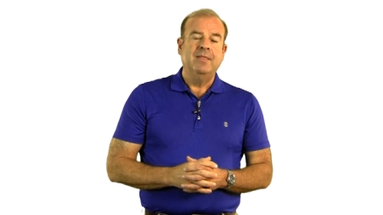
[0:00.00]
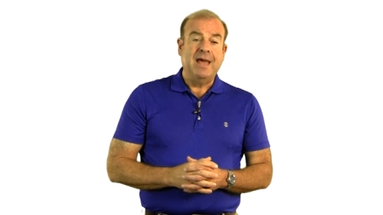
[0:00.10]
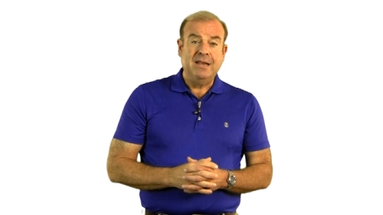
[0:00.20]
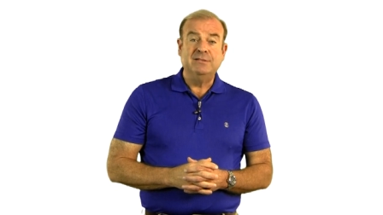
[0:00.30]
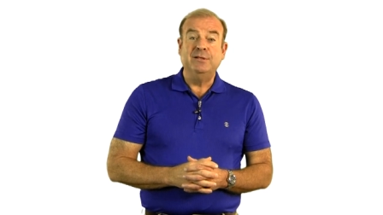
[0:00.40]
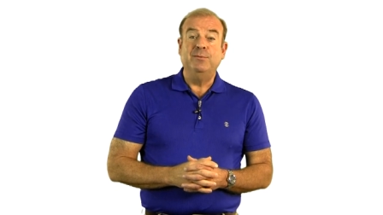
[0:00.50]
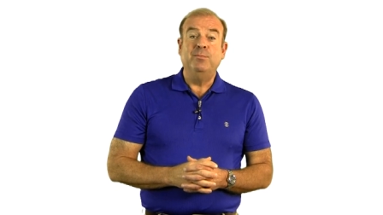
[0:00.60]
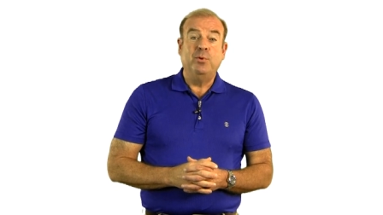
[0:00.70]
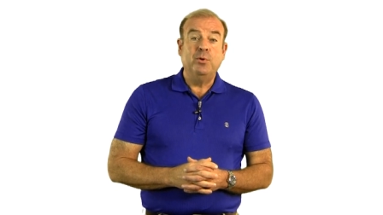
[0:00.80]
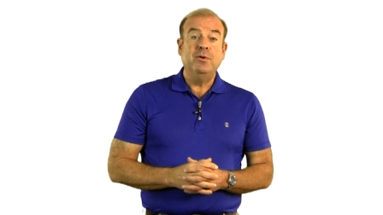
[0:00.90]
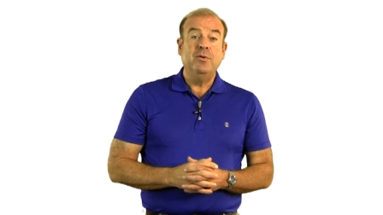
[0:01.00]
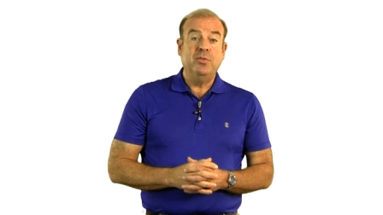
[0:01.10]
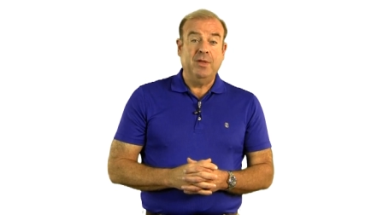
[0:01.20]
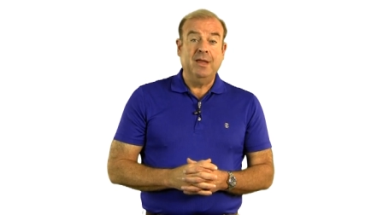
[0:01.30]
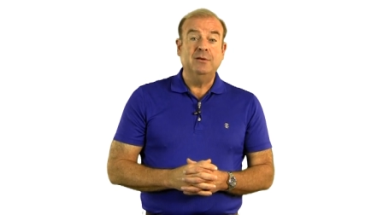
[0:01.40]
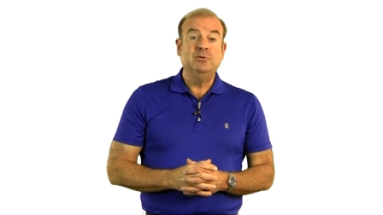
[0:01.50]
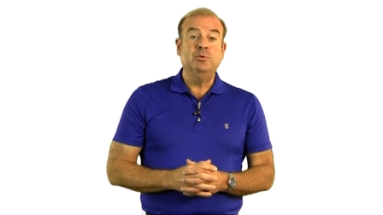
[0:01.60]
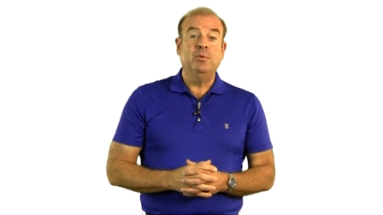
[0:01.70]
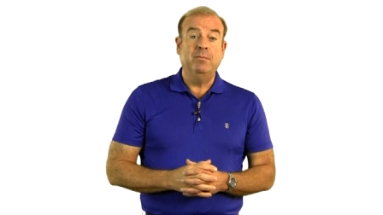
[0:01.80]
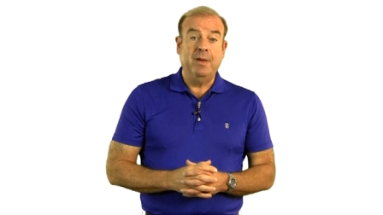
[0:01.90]
That is an important thing
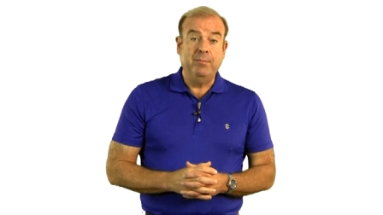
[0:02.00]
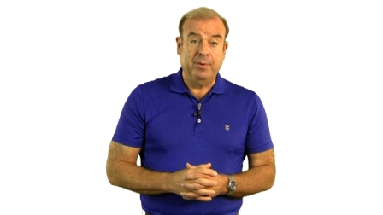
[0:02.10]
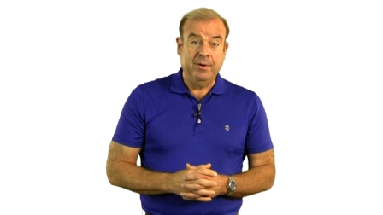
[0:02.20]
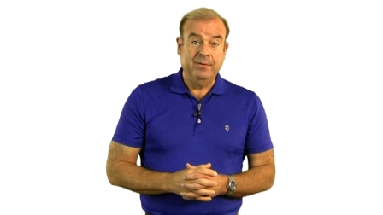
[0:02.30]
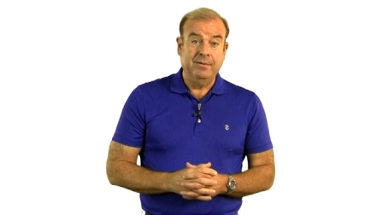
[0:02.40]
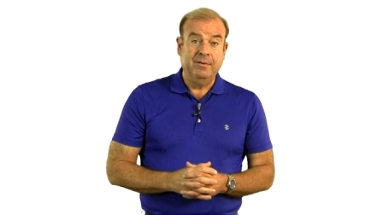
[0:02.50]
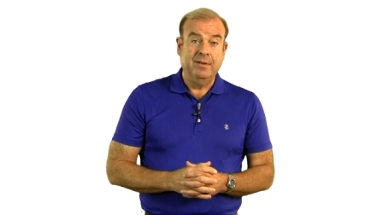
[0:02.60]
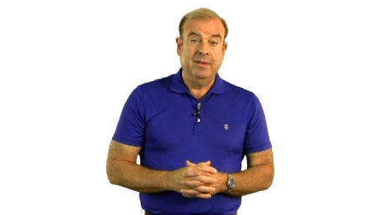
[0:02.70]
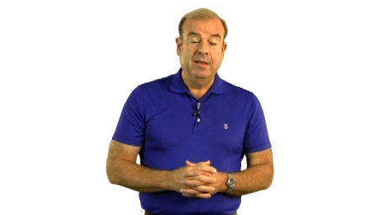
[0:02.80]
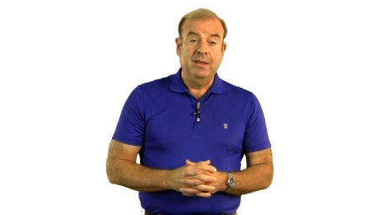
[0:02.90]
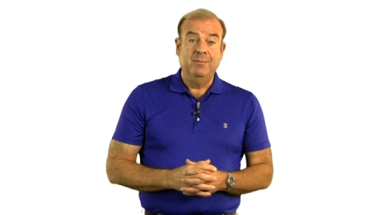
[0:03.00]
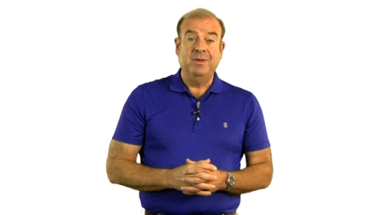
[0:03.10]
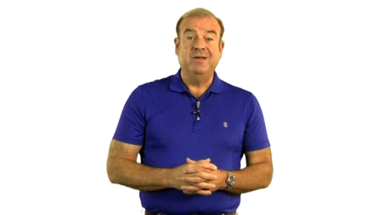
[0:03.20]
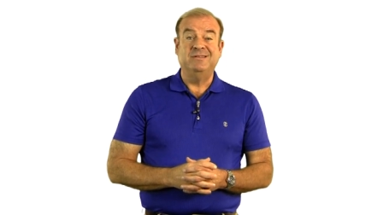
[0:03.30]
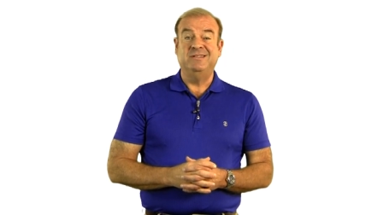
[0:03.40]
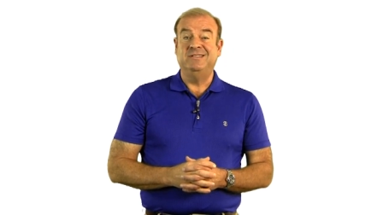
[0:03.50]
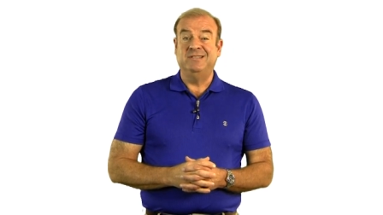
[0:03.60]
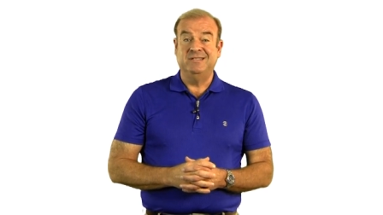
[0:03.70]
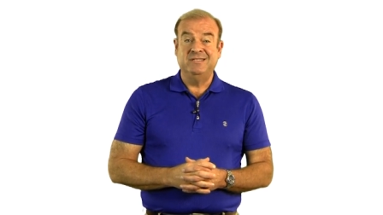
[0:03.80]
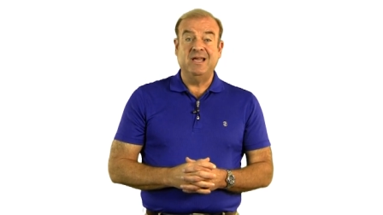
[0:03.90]
to remember because
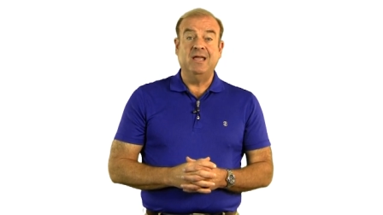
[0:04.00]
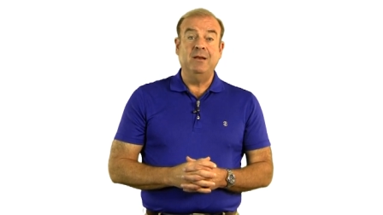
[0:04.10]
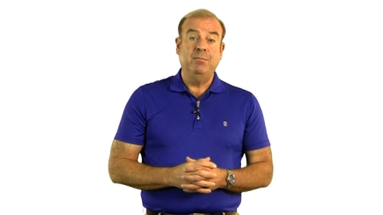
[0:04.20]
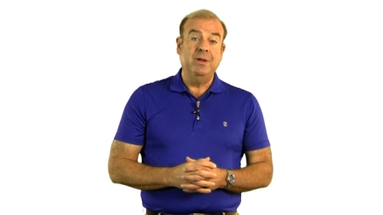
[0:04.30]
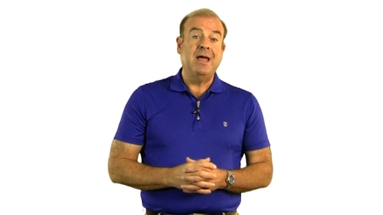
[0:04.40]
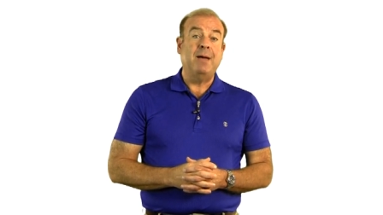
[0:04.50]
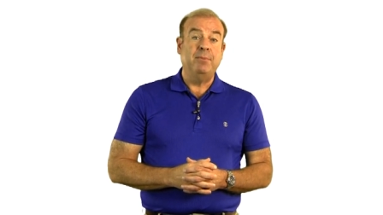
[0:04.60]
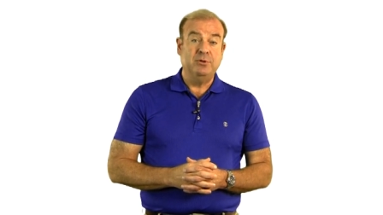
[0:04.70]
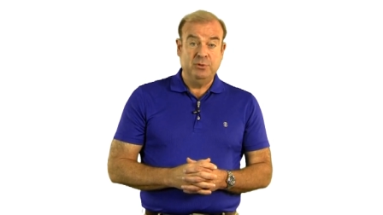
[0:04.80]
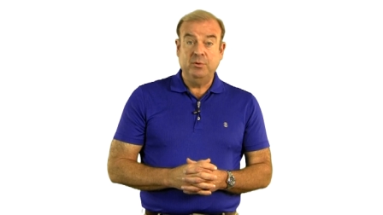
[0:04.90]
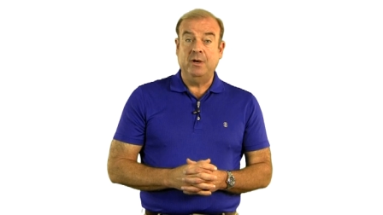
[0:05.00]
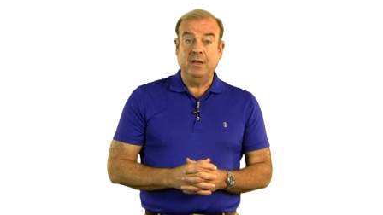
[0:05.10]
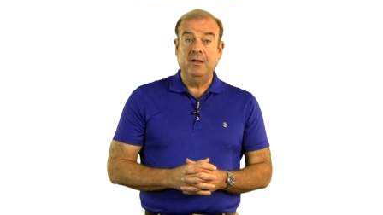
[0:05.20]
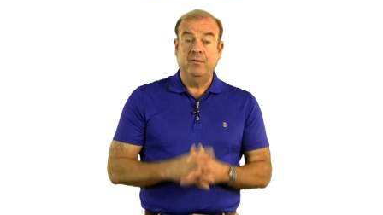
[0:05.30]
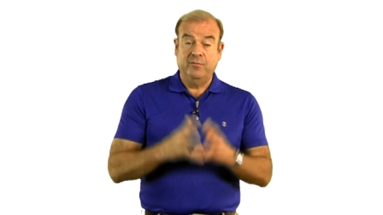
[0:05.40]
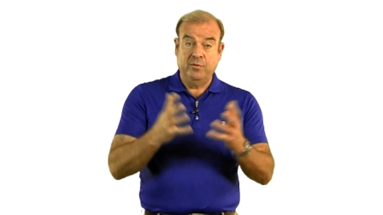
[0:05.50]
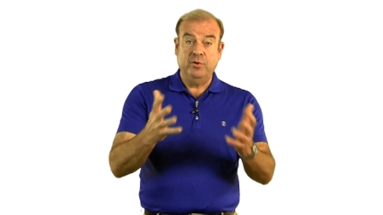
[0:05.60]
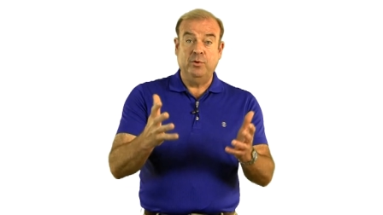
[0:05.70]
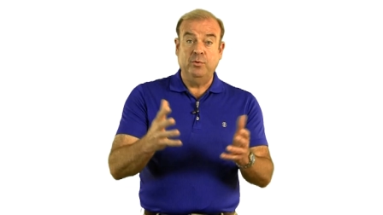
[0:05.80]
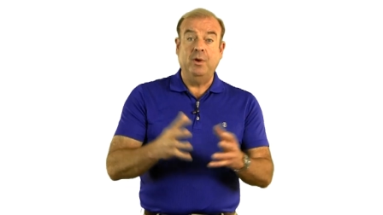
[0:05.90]
it's the second big opportunity
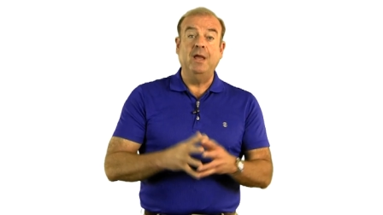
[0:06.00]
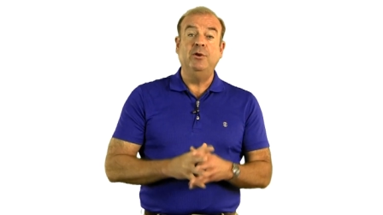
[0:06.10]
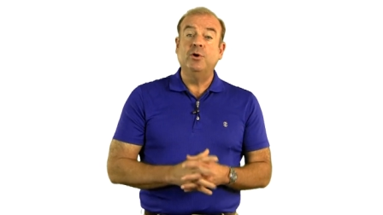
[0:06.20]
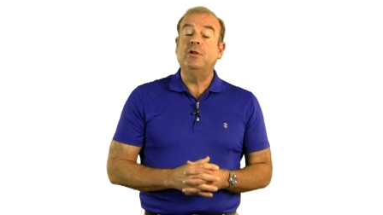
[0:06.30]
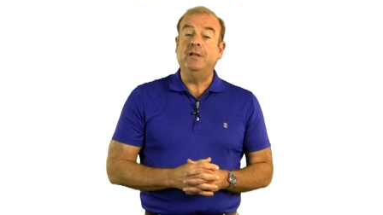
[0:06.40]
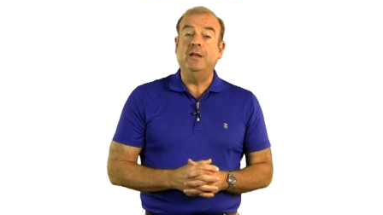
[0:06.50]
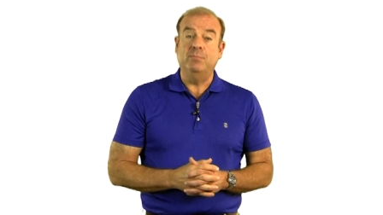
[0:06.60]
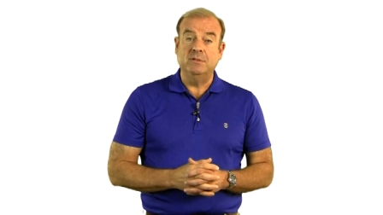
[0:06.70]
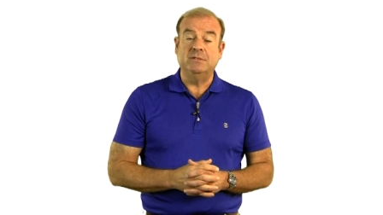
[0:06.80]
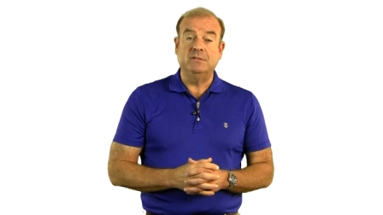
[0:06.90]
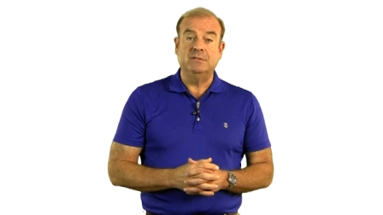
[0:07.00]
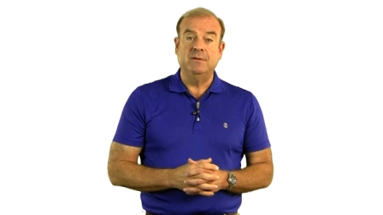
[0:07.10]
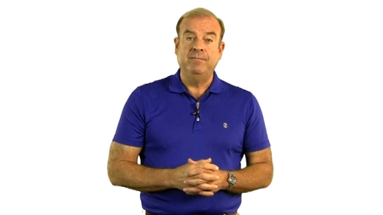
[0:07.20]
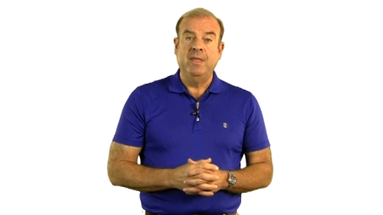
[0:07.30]
for you and your cleaning business.